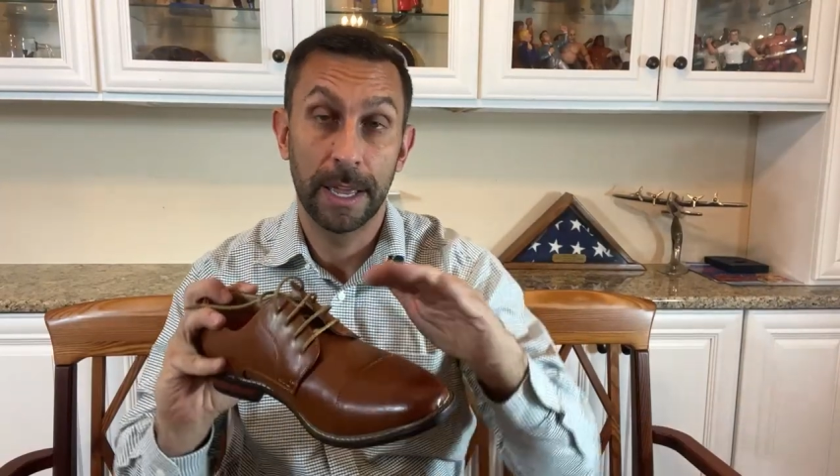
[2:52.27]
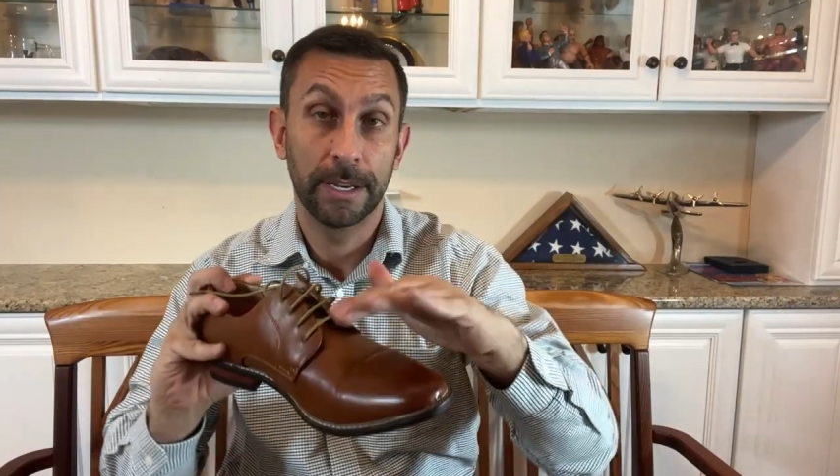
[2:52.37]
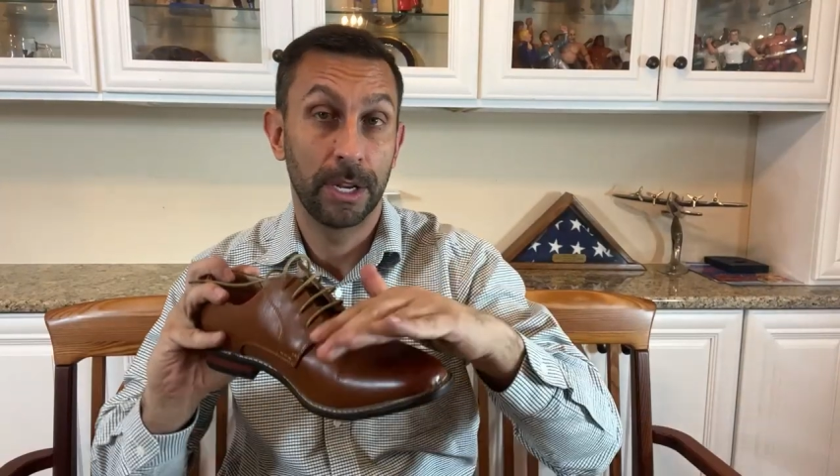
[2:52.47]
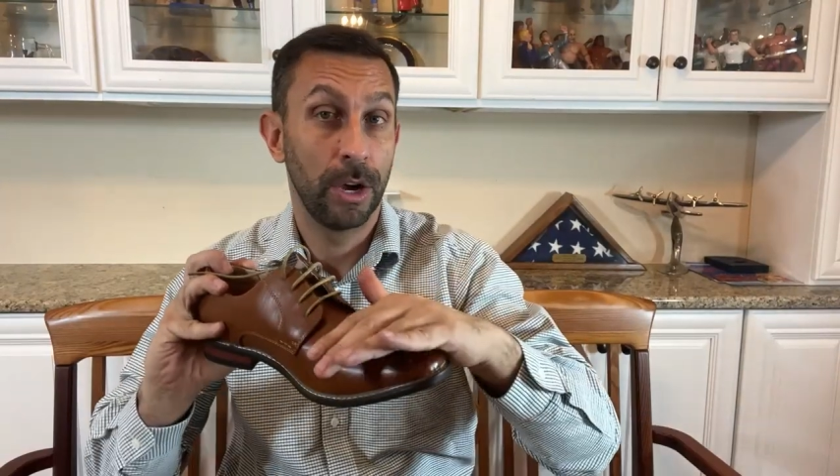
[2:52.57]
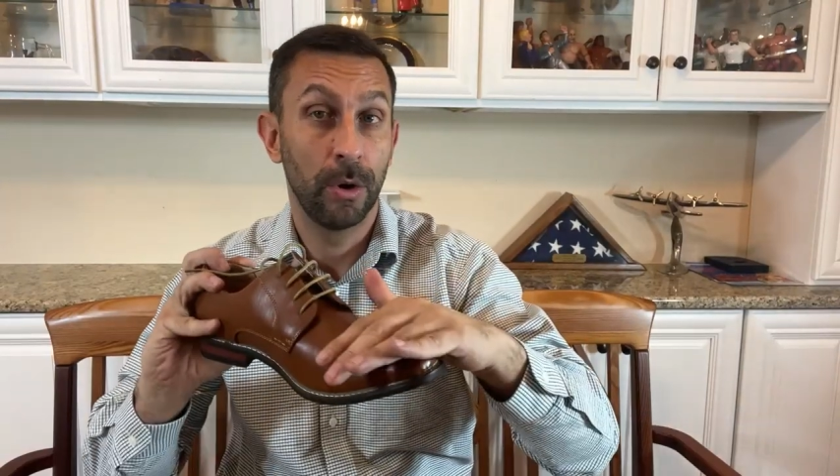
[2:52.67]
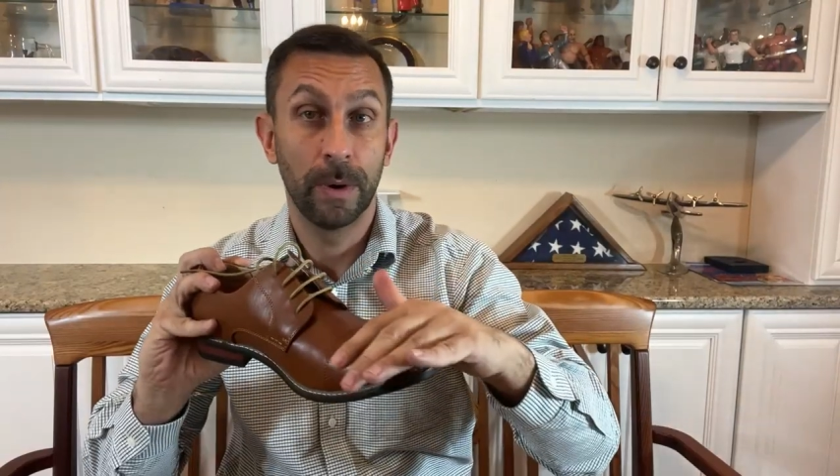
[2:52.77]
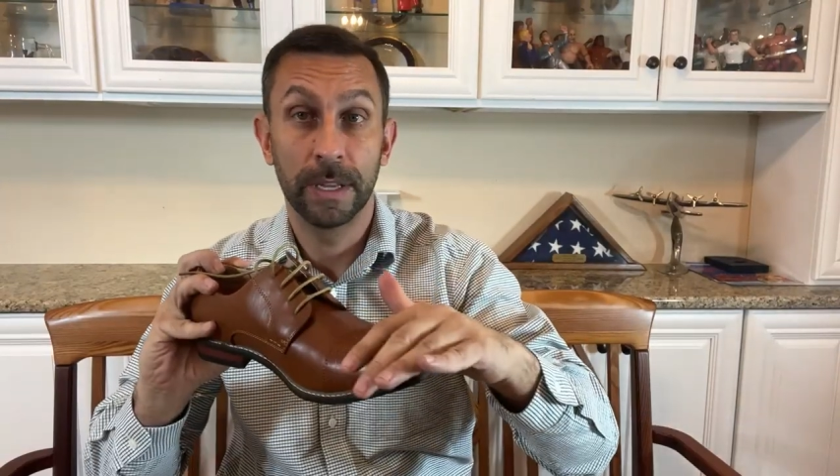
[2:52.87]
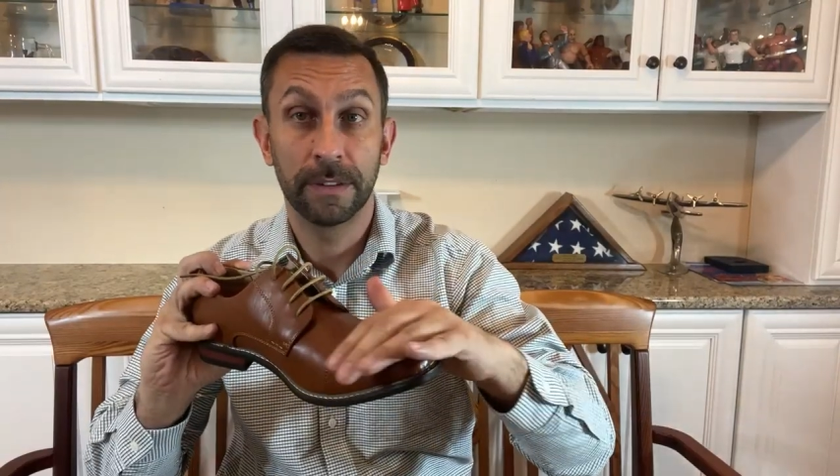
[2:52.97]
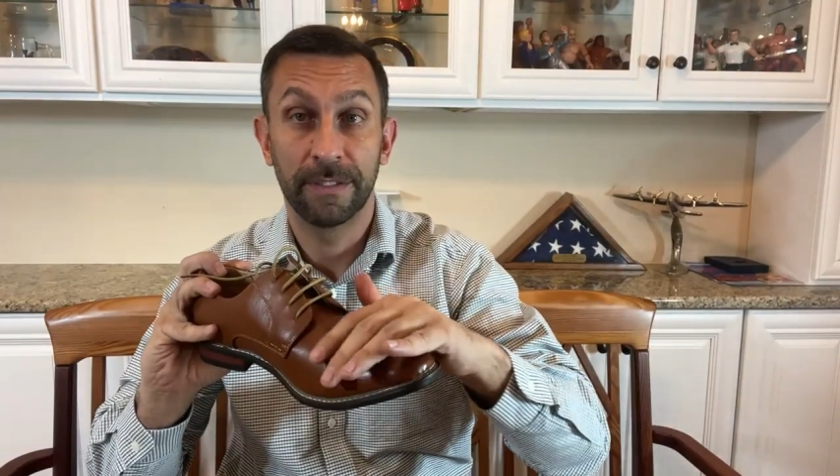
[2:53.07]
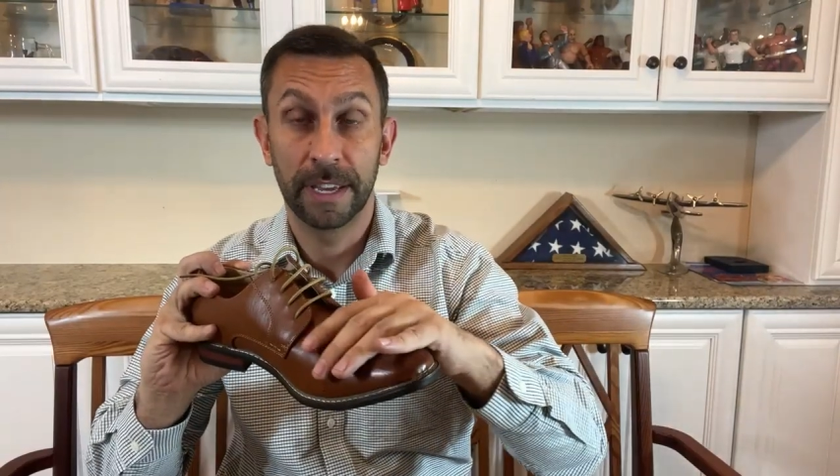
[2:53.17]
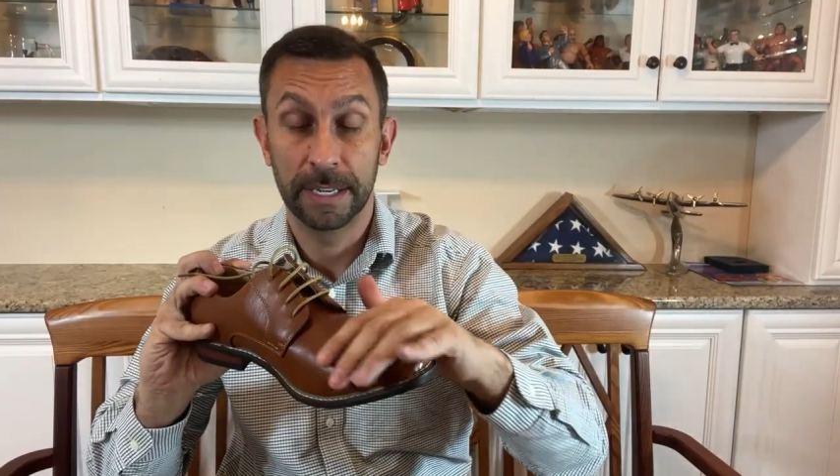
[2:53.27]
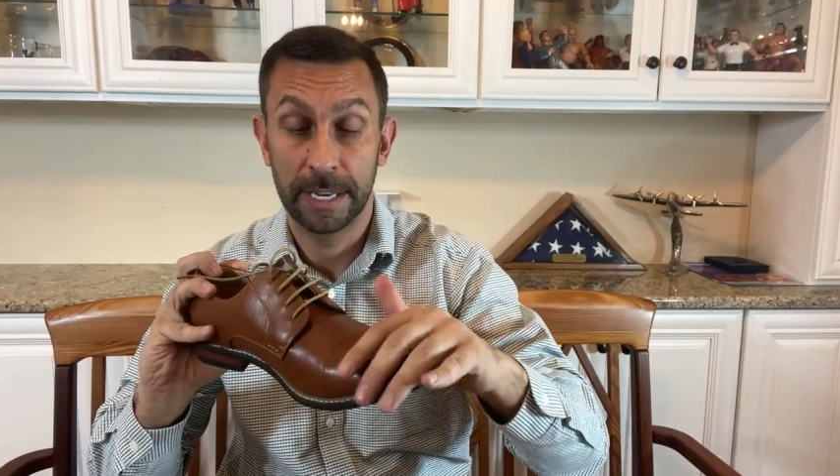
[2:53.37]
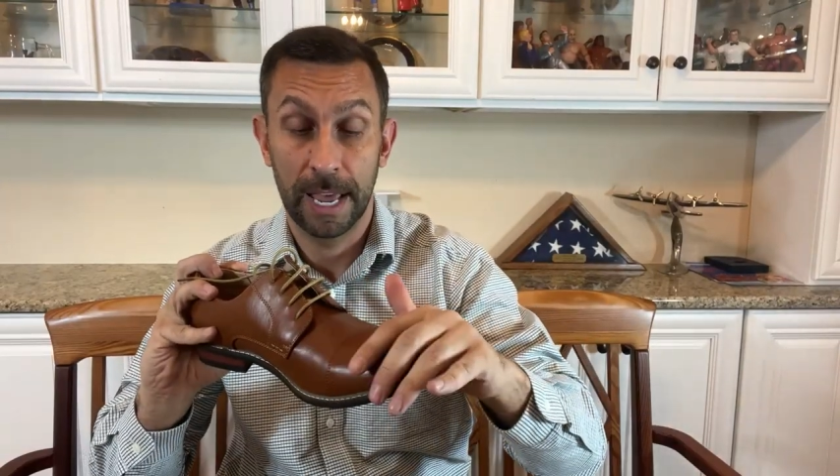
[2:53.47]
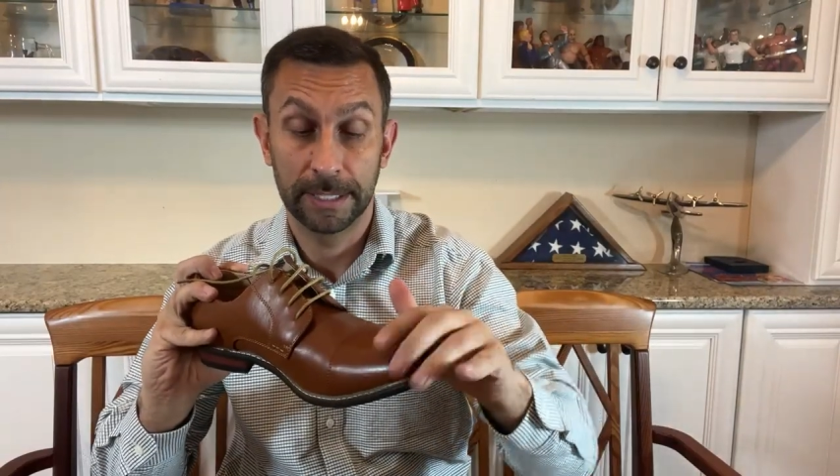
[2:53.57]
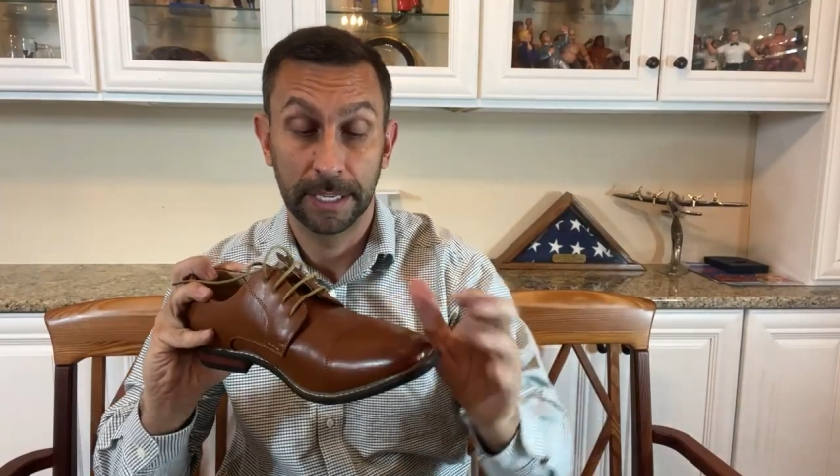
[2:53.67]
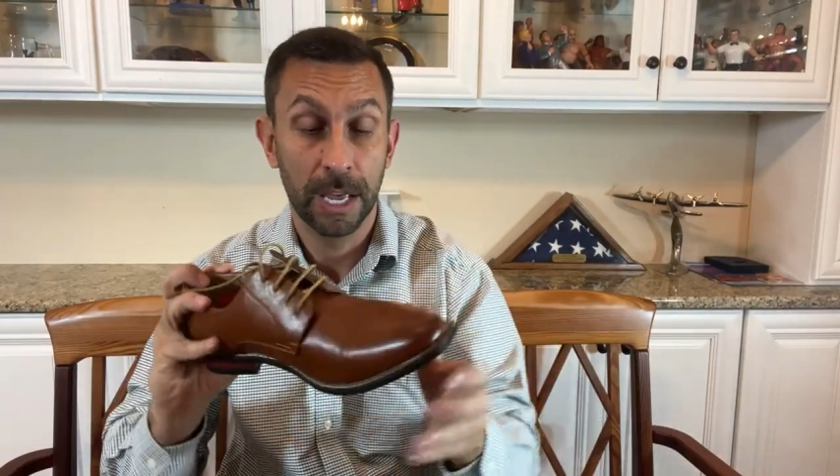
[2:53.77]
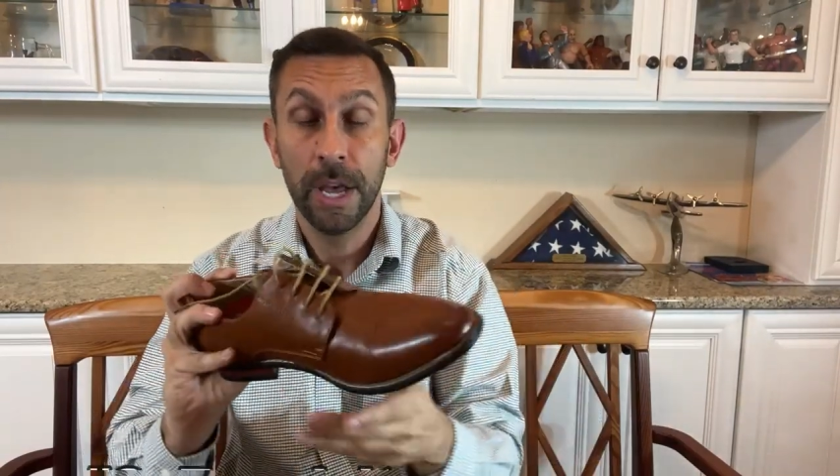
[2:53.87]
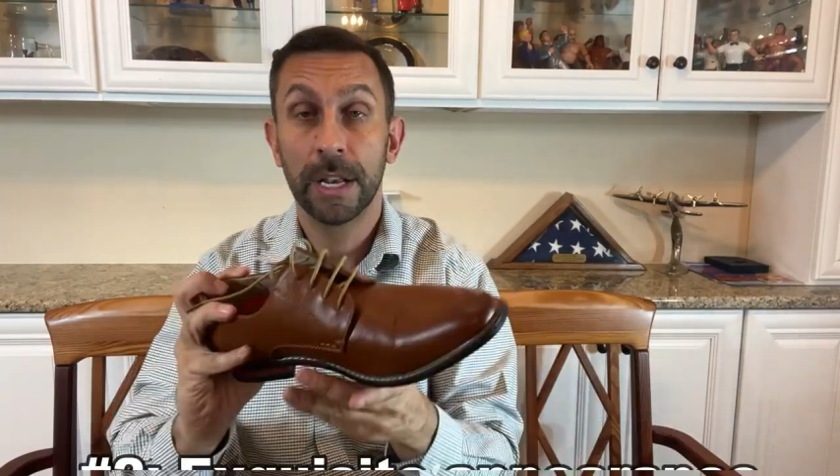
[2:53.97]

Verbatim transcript: that toe is fantastic.